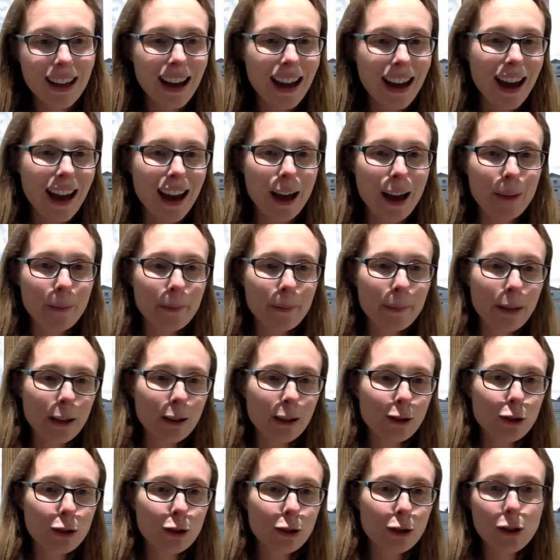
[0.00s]

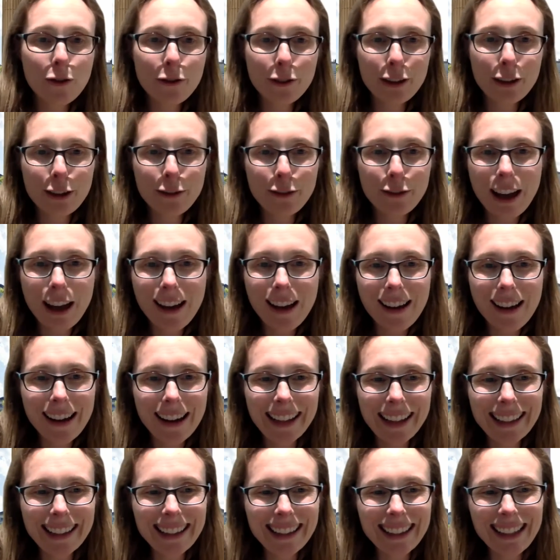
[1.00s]
and Drosophila
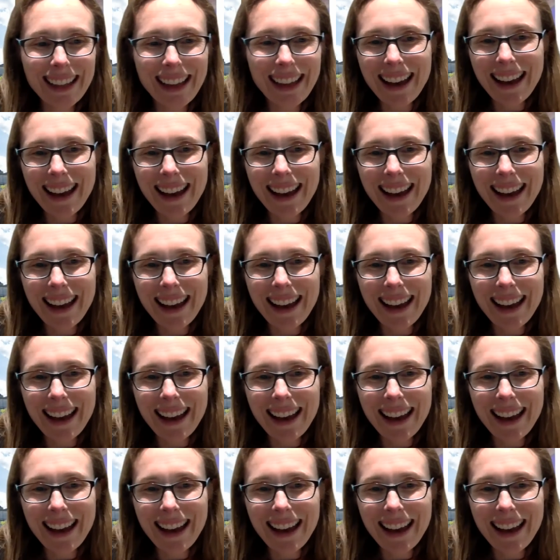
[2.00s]
flies